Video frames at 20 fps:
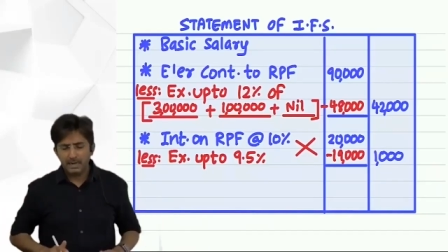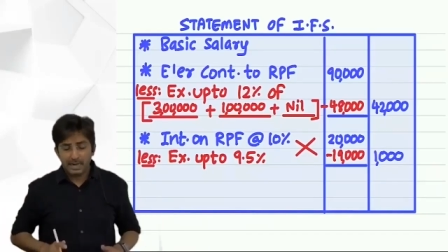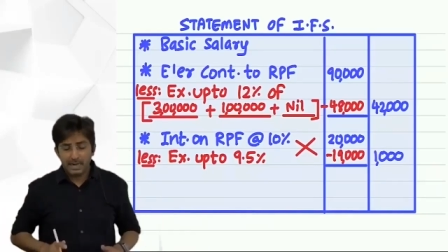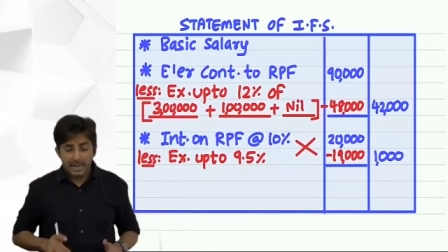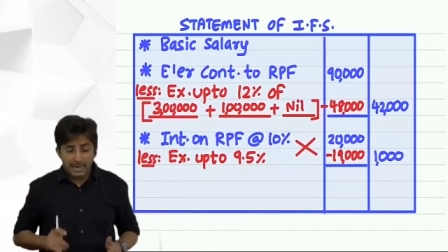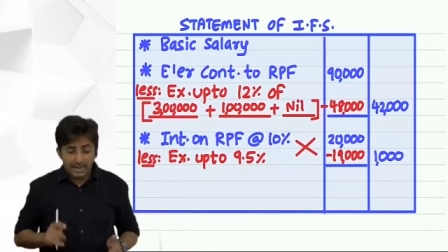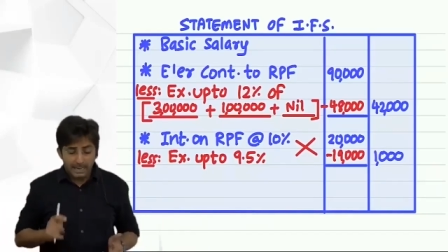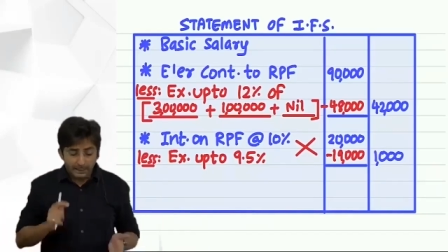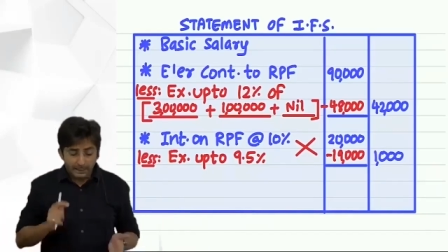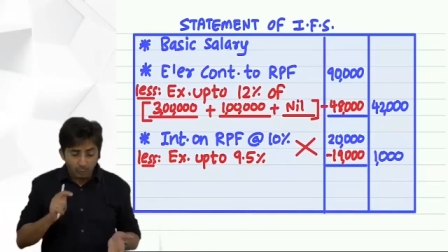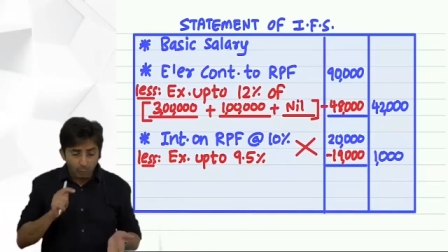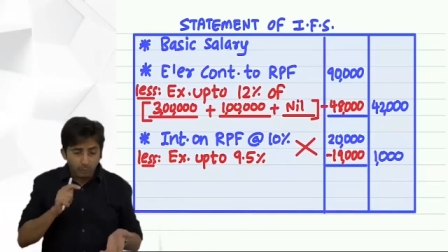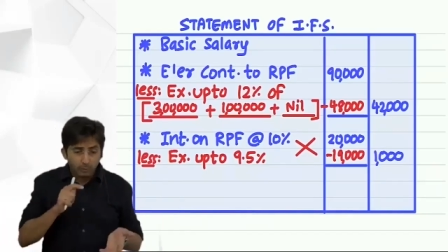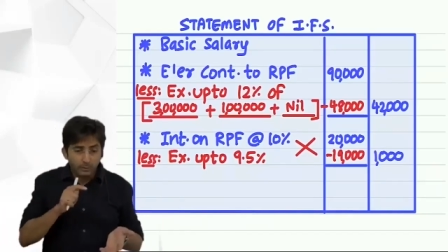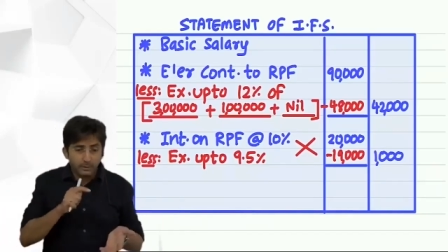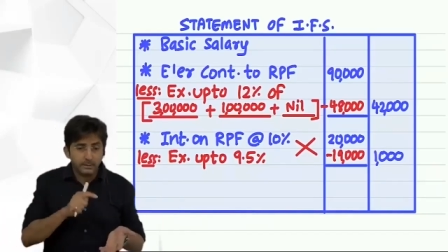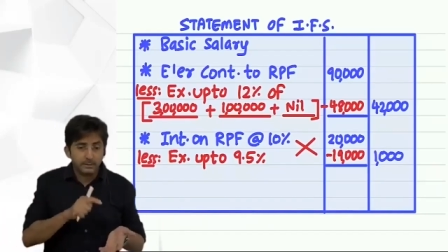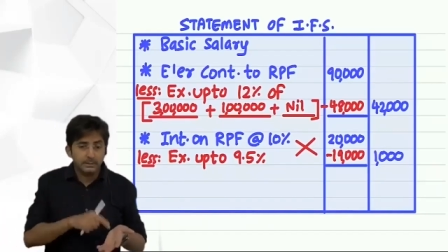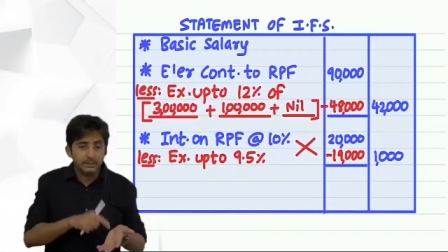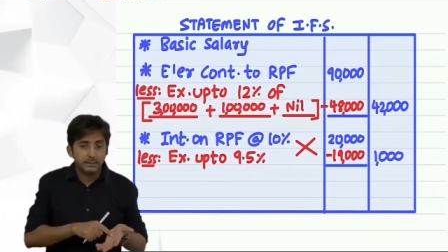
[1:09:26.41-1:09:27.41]
I had to
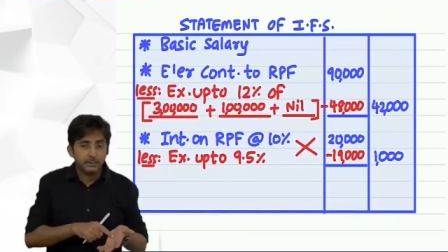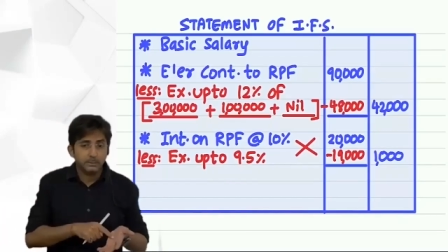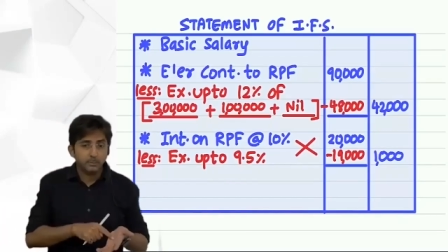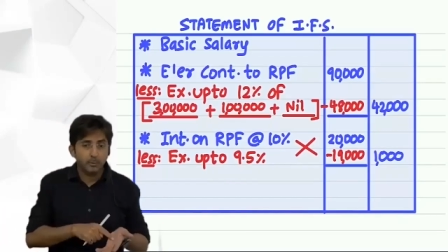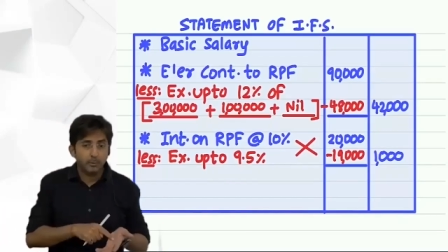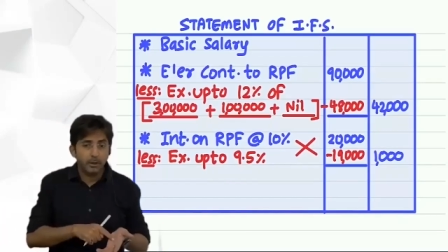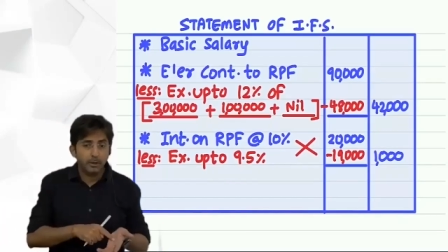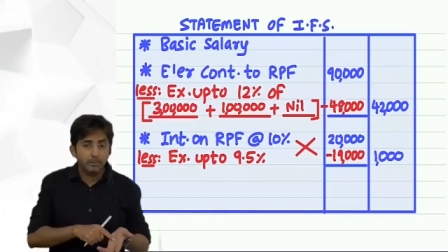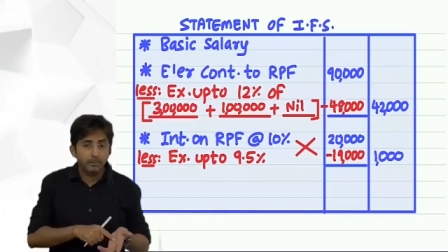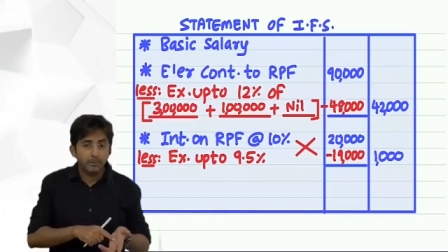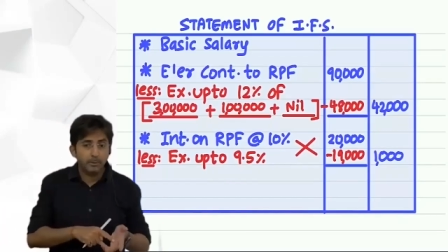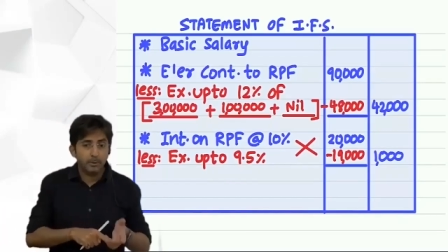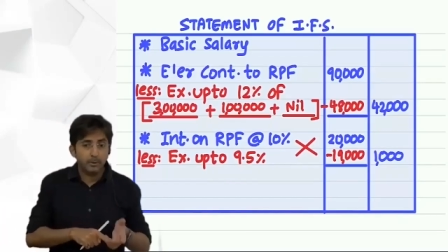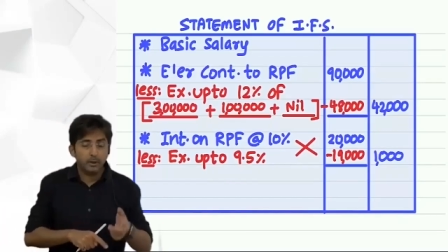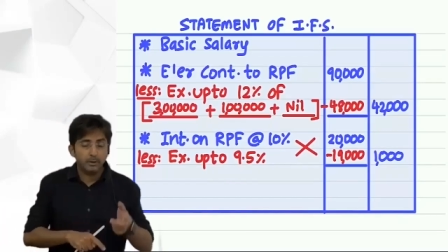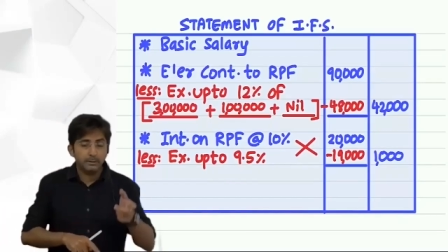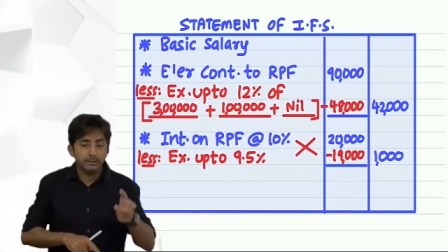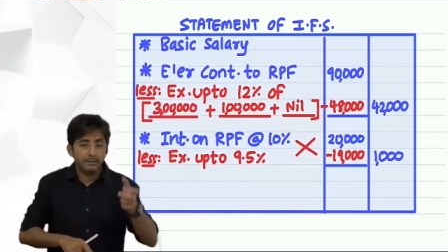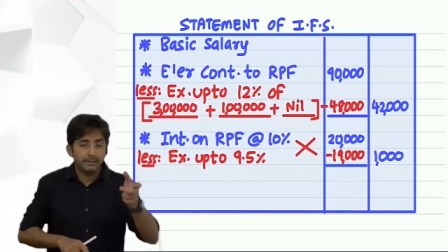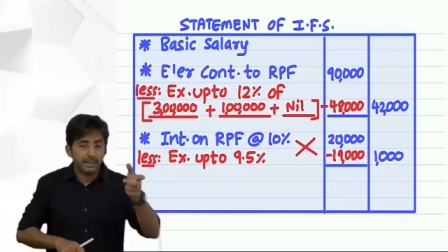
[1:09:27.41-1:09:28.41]
touch this point
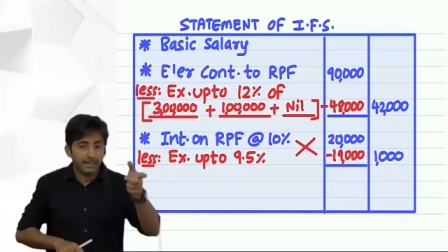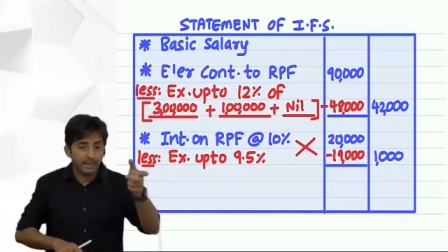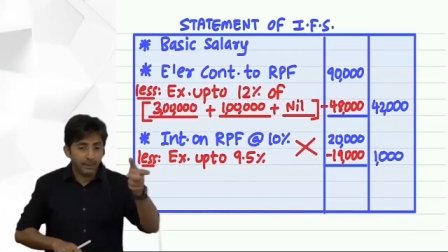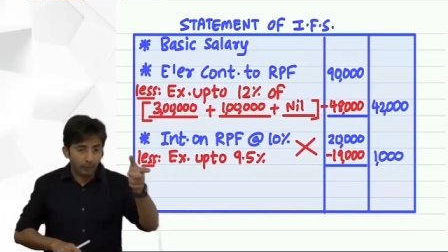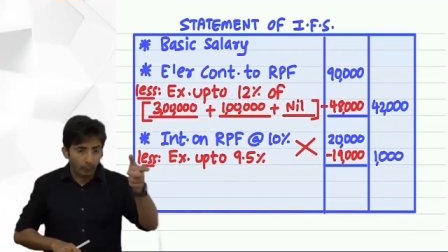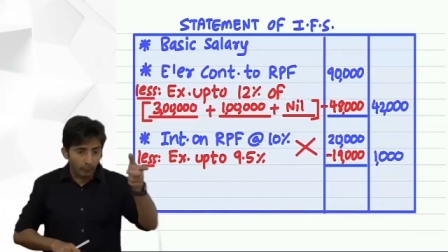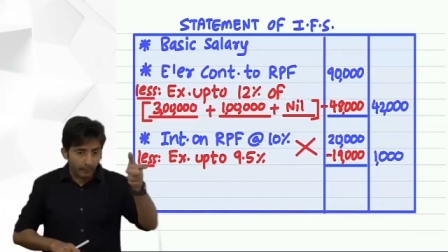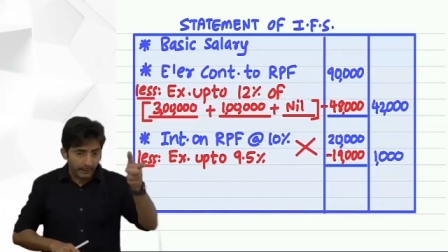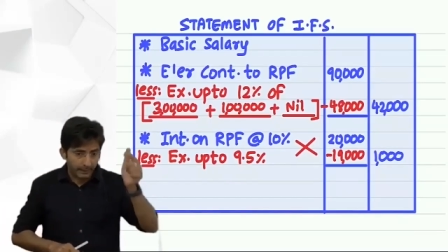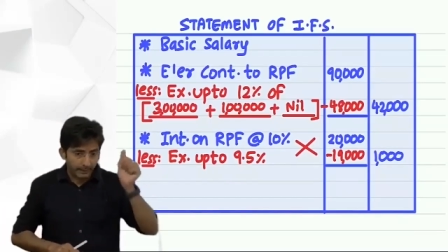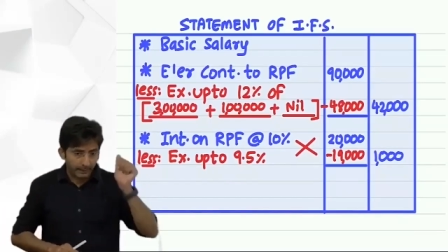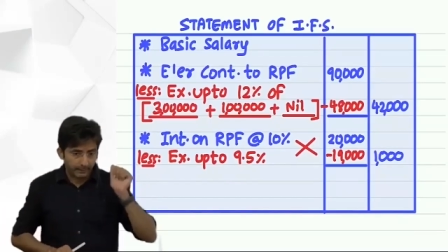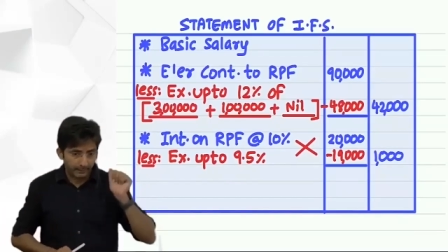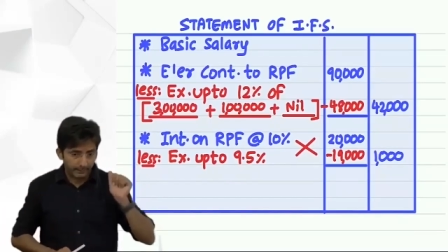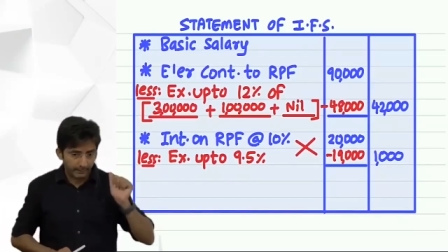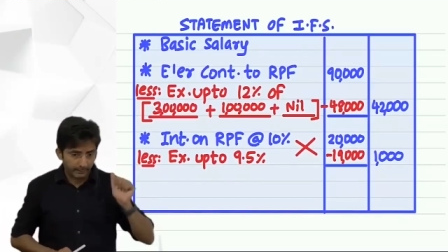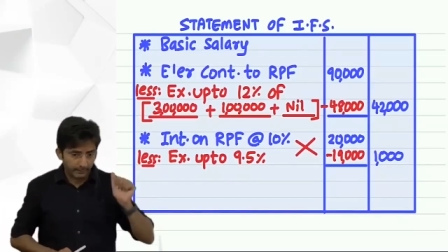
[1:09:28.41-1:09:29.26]
because he had a query.